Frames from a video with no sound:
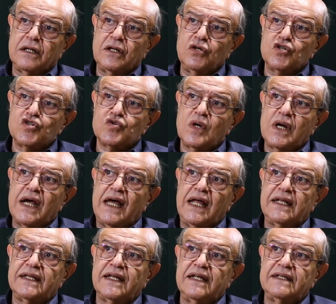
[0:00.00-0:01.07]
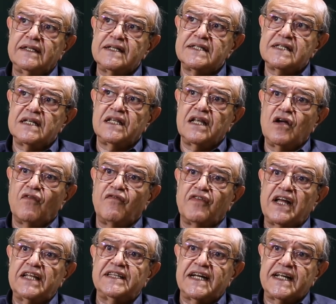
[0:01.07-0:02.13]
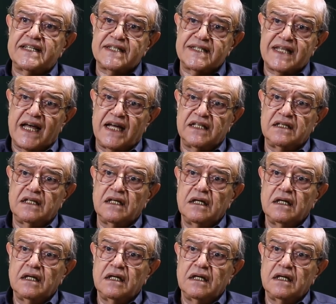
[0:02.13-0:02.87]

usually held in the city of Fredrikstad.